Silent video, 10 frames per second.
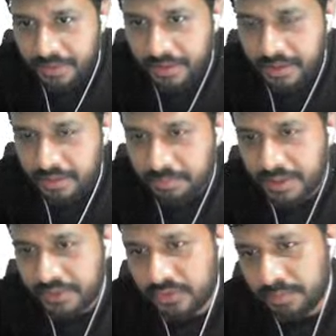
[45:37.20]
N
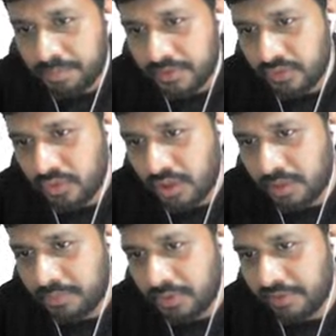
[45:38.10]
minus 2 plus so on
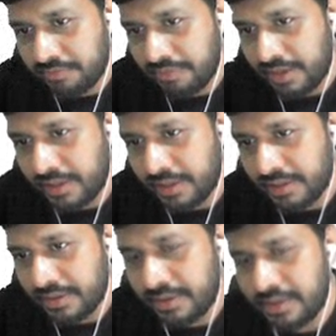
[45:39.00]
up to infinite.
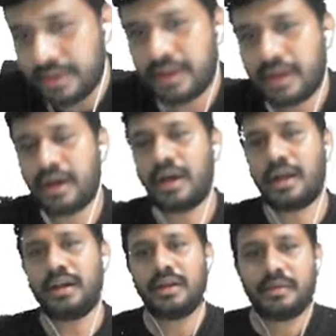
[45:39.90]

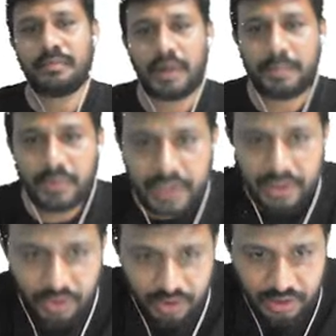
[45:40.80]
Or by putting
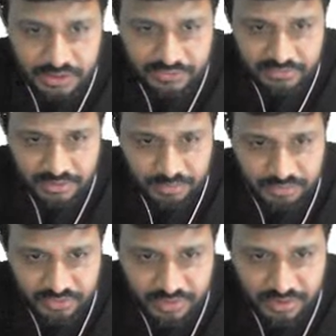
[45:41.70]
all these
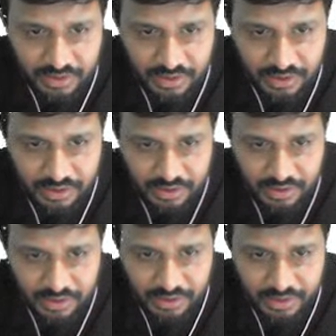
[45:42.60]
terms
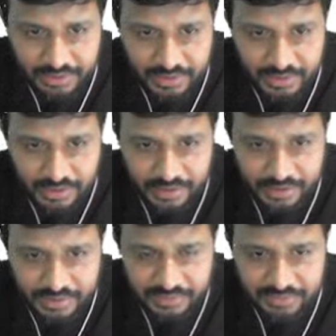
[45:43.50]
I can
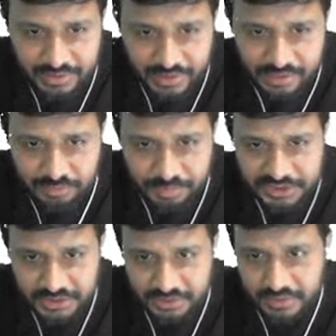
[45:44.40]
write in a single
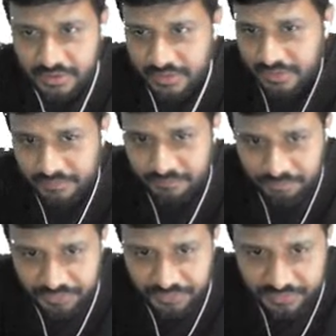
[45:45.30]
expression.
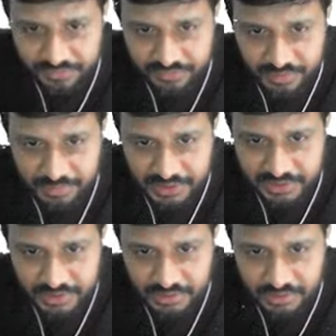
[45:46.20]

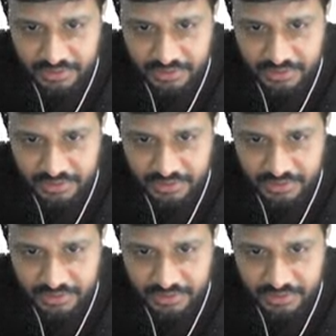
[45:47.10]
summation